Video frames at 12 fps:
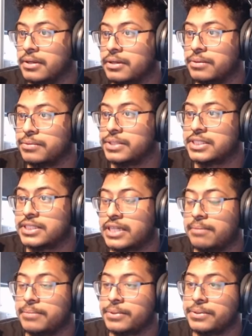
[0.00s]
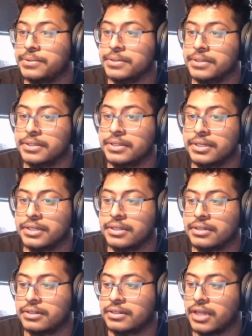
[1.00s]
with Sampo,
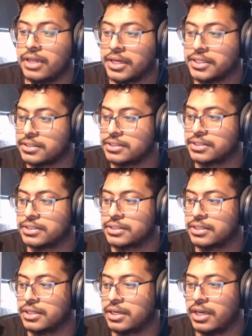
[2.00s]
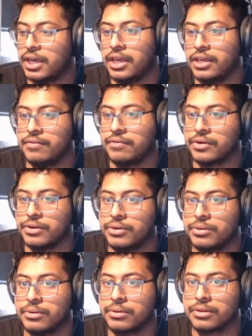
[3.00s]
nice. You've got
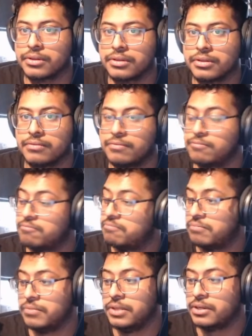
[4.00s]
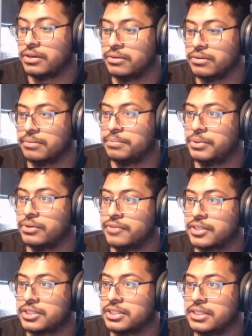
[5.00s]
your, you know, a pure
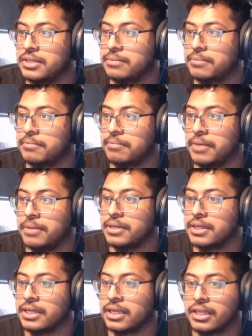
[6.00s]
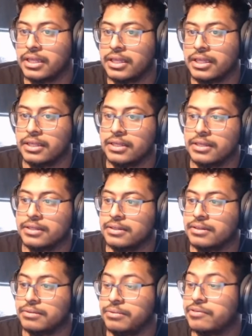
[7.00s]
fiction team maybe.
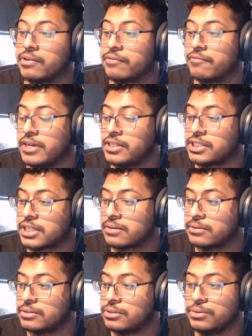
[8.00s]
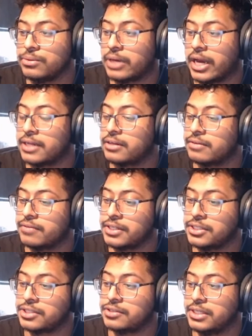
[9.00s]
We've got Feixiao too and
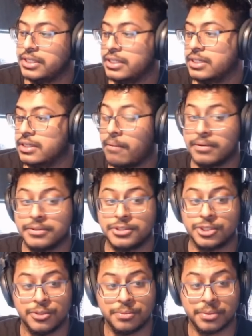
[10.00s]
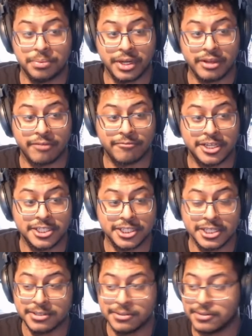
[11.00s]
Aventurine. Super Break
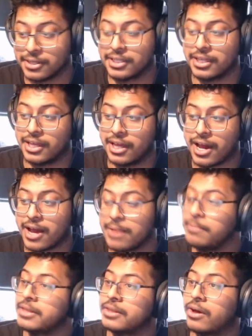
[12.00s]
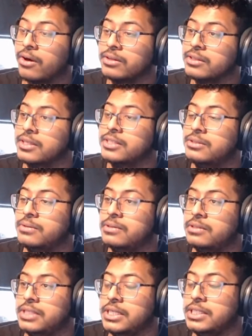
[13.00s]
Feixiao. I mean, the ult does do a
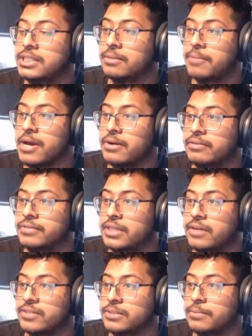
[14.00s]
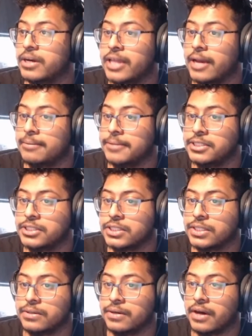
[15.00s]
decent amount of toughness bar damage,
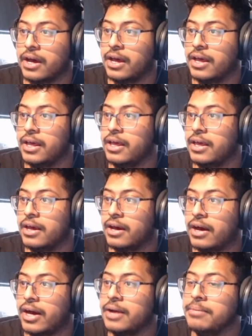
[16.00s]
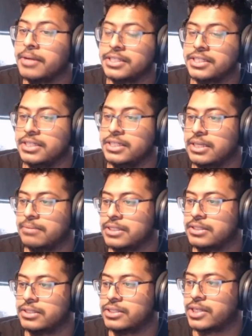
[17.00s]
so I'm actually tempted
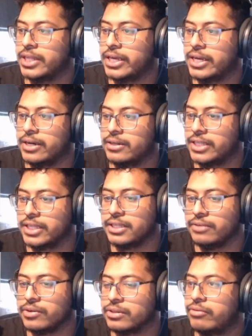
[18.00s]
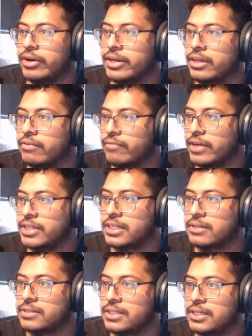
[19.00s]
to try that out. Then you've got the regular
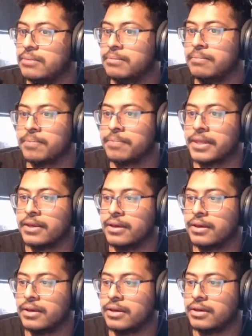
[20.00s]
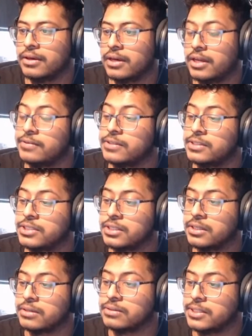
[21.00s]
Feixiao team. And you got a Jing
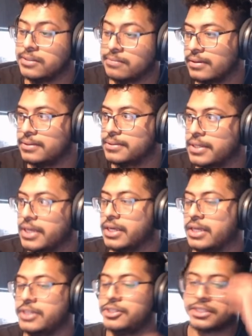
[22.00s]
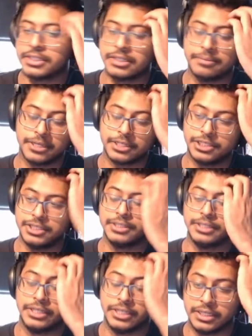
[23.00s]
Liu team. Okay, interesting to pick a
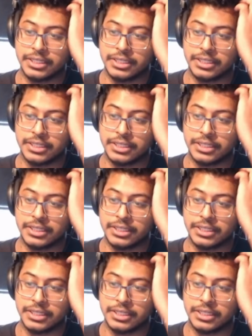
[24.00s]
shielder here.